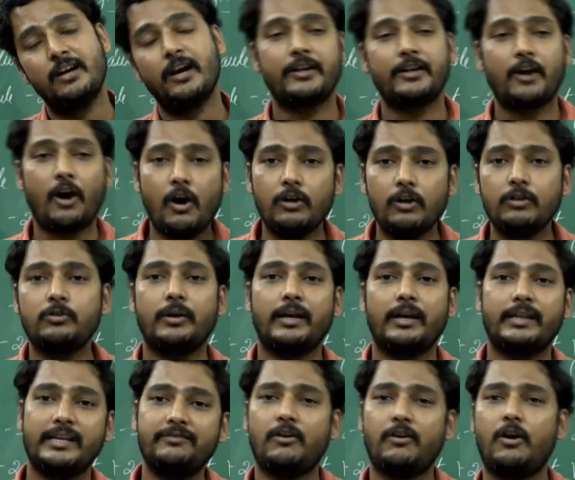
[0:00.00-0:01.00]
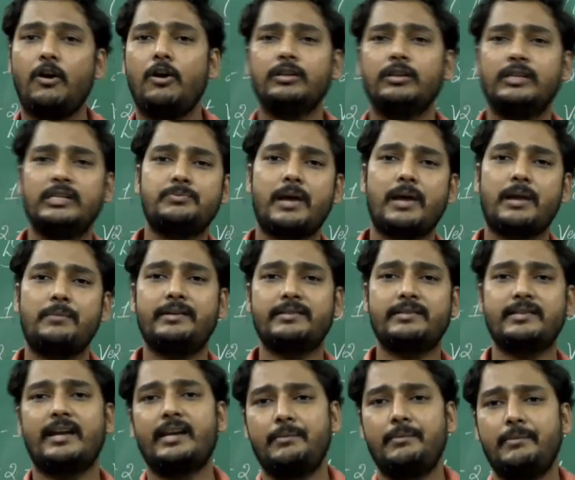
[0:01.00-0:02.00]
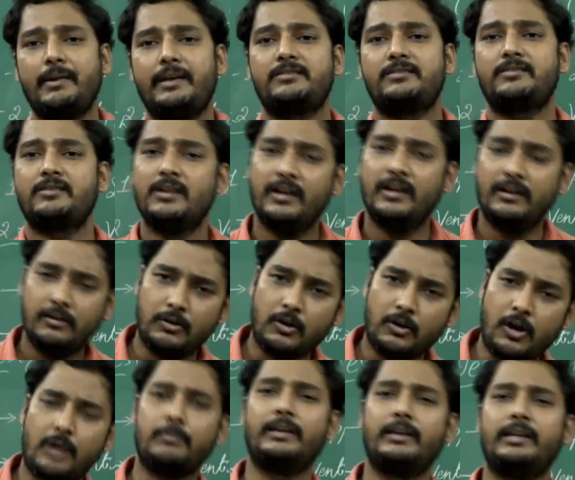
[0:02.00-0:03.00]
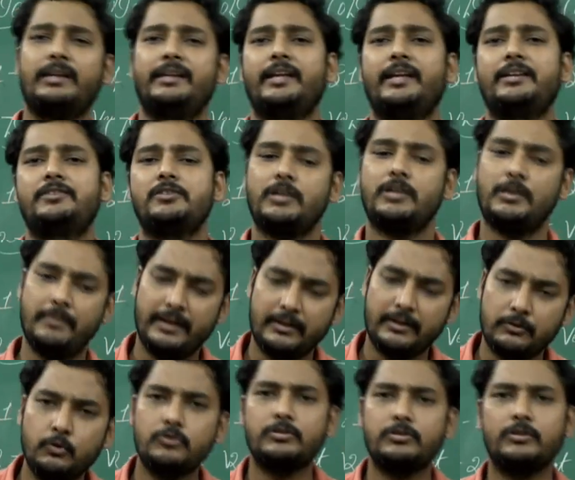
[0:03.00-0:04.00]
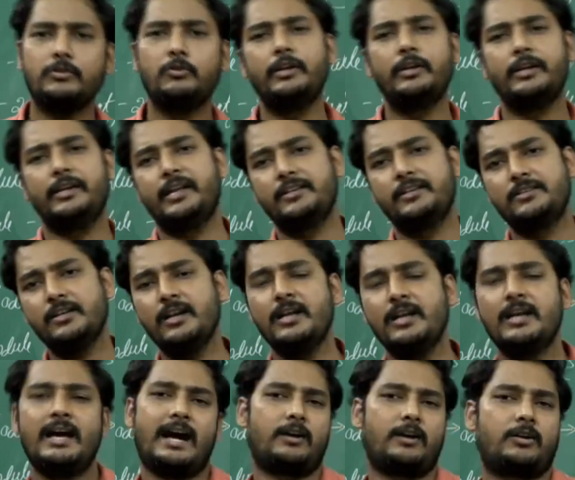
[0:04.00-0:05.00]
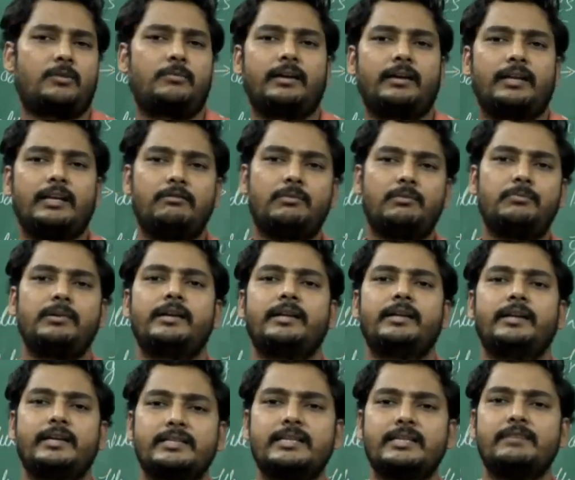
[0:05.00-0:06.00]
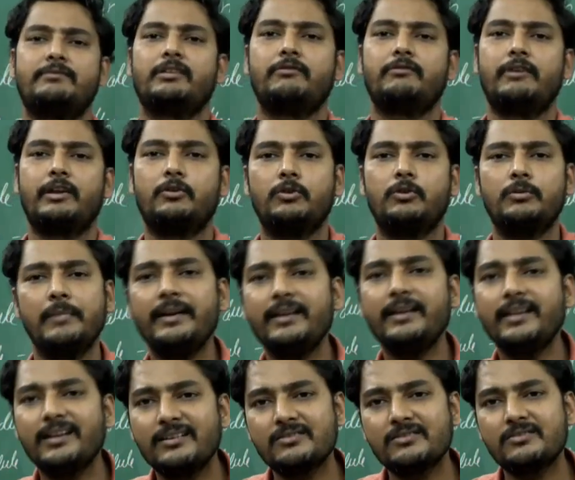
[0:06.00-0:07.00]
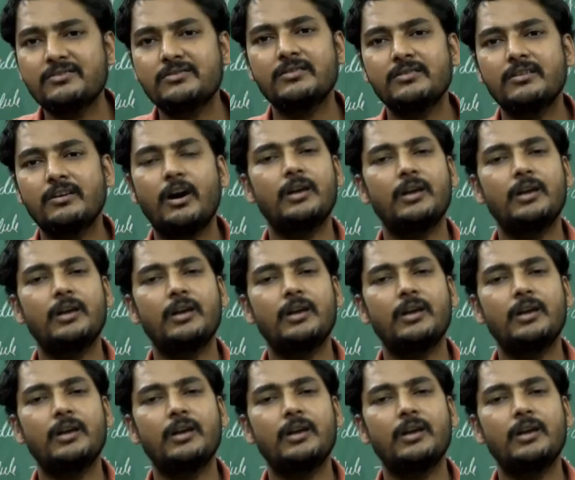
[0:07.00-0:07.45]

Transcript: And all together, if all these parameters are remains normal in nature, remain good in nature, automatically our building is giving very good maintenance.